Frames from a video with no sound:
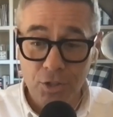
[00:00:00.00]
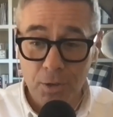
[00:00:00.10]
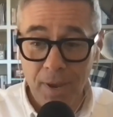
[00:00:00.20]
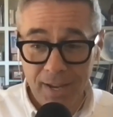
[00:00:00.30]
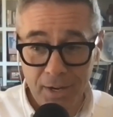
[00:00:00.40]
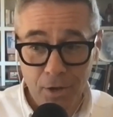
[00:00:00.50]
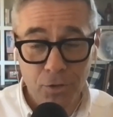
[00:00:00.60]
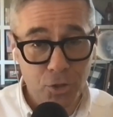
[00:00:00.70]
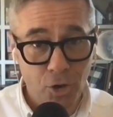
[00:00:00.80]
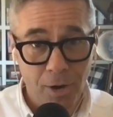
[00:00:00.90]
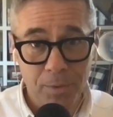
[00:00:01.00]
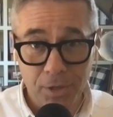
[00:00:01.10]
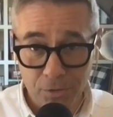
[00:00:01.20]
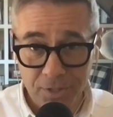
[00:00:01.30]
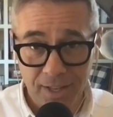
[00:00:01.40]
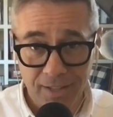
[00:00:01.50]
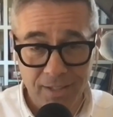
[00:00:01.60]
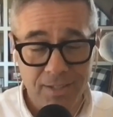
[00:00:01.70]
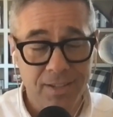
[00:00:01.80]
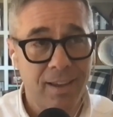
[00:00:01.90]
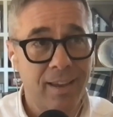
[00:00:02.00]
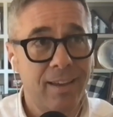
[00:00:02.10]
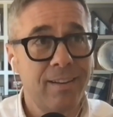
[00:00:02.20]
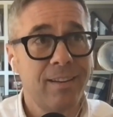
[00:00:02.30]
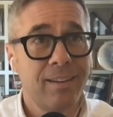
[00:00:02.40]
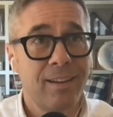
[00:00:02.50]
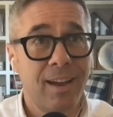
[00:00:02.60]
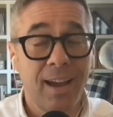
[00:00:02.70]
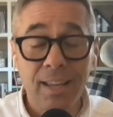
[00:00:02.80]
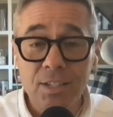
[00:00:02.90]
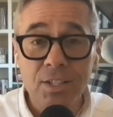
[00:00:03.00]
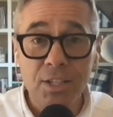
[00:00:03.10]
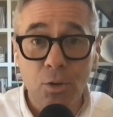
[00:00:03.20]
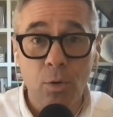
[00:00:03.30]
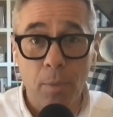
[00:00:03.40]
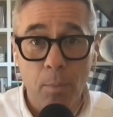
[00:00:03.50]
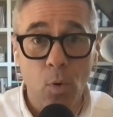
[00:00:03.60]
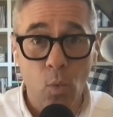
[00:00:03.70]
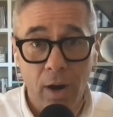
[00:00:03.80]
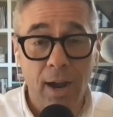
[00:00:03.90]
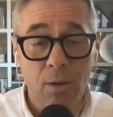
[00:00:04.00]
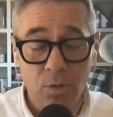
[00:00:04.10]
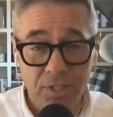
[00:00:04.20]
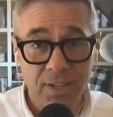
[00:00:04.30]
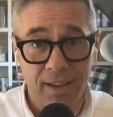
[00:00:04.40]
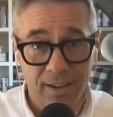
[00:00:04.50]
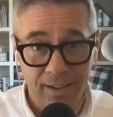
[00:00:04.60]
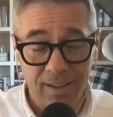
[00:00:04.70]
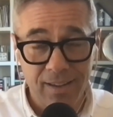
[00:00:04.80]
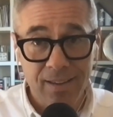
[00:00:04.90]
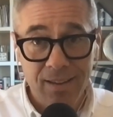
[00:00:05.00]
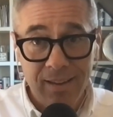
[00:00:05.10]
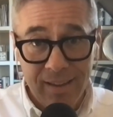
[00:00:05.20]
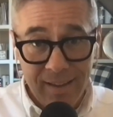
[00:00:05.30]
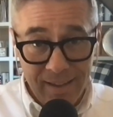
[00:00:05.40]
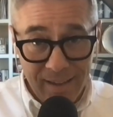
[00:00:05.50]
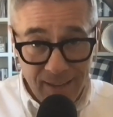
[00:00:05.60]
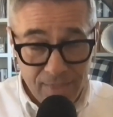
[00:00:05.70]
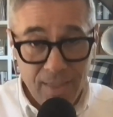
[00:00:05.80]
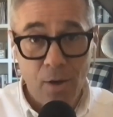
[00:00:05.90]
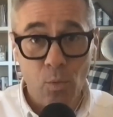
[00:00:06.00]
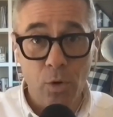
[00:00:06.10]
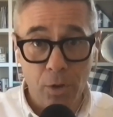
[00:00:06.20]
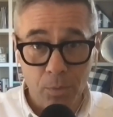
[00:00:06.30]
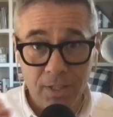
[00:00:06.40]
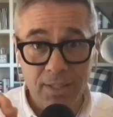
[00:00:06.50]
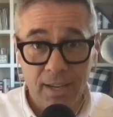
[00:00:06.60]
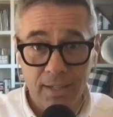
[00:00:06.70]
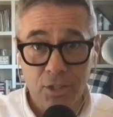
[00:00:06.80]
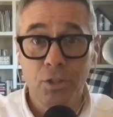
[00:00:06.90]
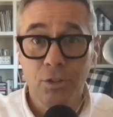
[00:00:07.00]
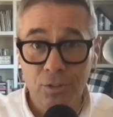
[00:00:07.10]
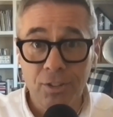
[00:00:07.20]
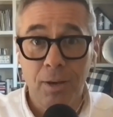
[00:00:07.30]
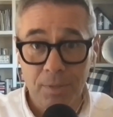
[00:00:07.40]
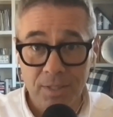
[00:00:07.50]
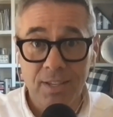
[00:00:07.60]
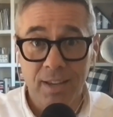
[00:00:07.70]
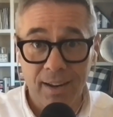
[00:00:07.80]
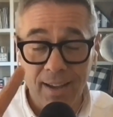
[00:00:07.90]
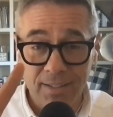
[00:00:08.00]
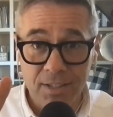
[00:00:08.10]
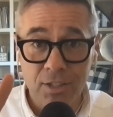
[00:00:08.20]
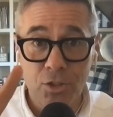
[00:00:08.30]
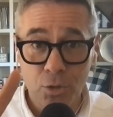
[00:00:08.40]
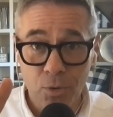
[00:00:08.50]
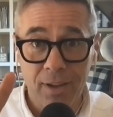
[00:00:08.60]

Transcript: So make a note in the chart, but don't tell us. And I can still remember where I was standing in that room when the technician looked up and said, I see 2